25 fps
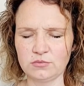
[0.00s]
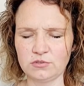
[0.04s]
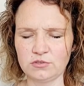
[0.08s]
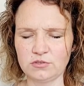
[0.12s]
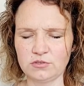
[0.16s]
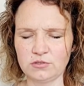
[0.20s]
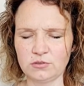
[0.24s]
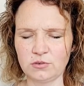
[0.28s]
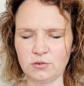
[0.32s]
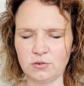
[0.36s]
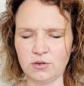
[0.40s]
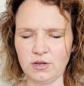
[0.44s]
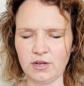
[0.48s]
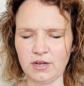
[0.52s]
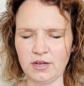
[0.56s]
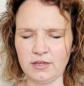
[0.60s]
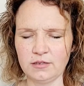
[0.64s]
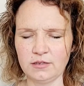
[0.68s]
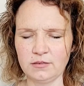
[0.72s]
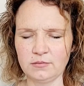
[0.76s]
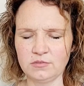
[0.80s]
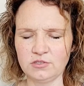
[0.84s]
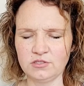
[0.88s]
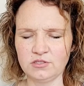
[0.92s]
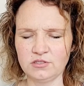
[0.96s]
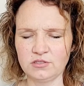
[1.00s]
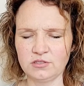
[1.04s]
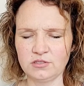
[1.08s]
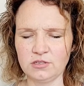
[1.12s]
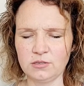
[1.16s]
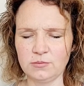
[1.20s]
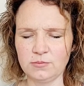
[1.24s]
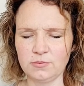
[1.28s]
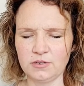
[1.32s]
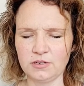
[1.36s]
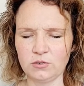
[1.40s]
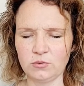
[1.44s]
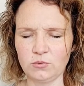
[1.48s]
So I am
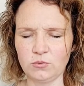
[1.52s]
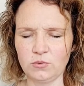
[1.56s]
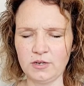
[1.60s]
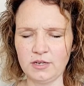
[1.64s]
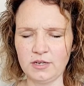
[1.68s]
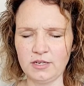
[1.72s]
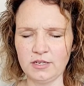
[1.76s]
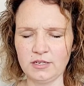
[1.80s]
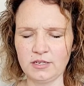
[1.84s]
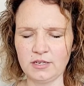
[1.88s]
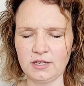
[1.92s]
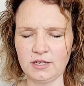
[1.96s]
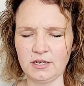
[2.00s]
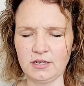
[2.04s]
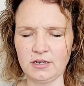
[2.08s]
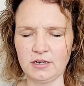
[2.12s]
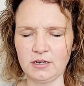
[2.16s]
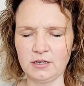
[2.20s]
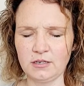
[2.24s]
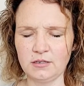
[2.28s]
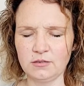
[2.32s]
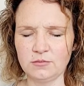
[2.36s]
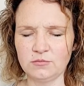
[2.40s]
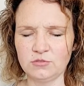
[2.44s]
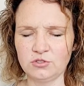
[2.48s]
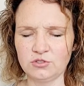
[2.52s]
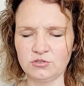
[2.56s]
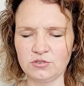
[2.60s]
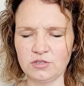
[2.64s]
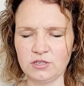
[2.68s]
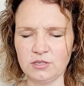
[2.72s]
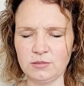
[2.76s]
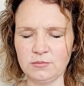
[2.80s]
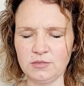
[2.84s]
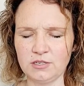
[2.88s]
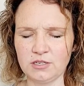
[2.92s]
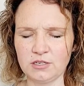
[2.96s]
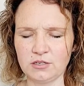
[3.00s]
asleep and awake and I am
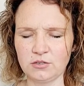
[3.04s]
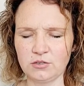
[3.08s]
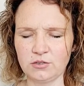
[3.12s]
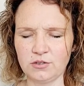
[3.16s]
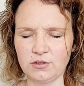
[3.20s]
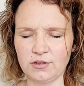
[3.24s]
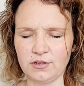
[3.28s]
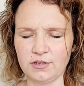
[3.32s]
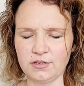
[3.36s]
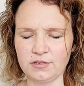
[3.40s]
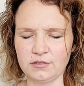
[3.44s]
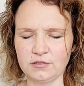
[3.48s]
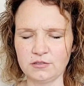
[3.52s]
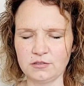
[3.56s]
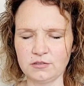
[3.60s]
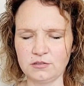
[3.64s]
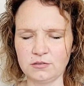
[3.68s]
dreaming a lot